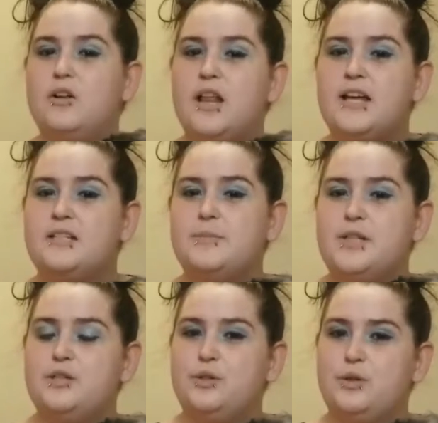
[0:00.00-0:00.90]
had to be
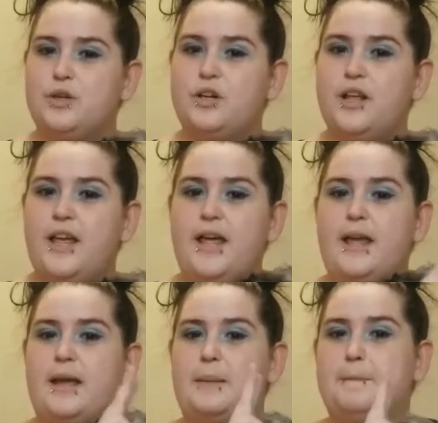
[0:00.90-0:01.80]
neutered,
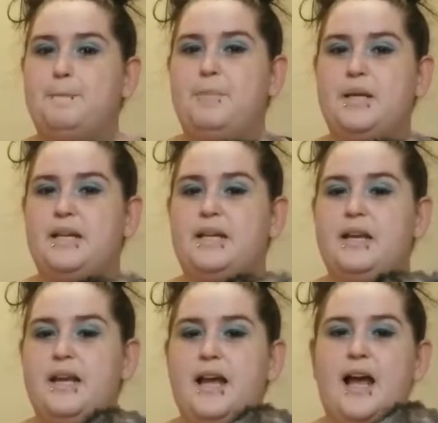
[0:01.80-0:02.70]
and B,
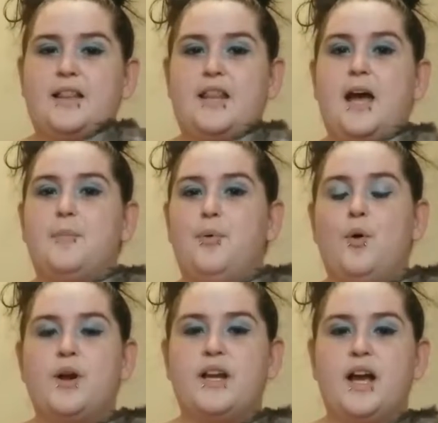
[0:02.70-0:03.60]
at that
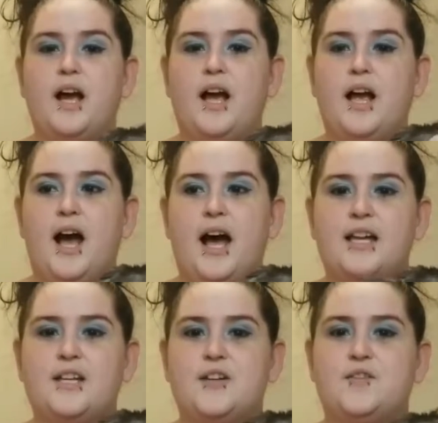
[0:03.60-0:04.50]
point, I
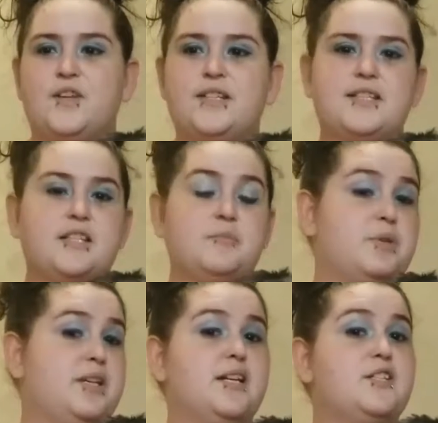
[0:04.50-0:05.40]
convinced them,
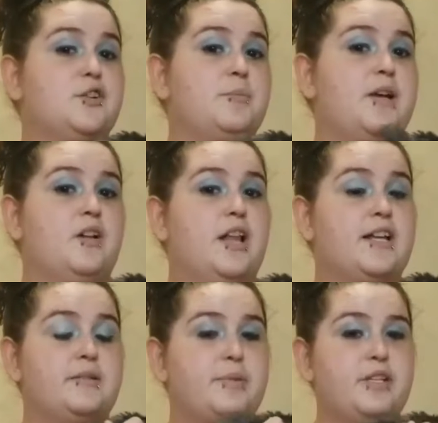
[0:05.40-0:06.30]
because their male had
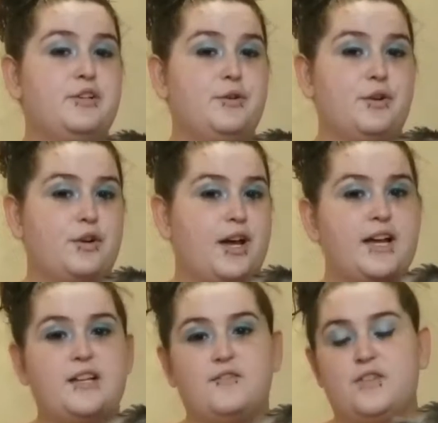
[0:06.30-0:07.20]
to be neutered, I
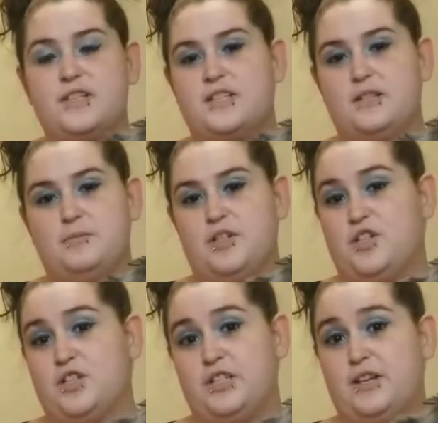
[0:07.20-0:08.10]
convinced them to
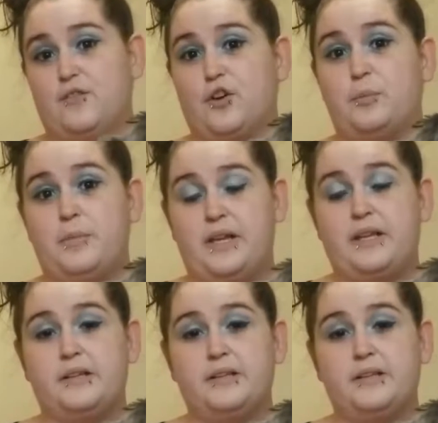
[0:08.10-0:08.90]
just give her to me.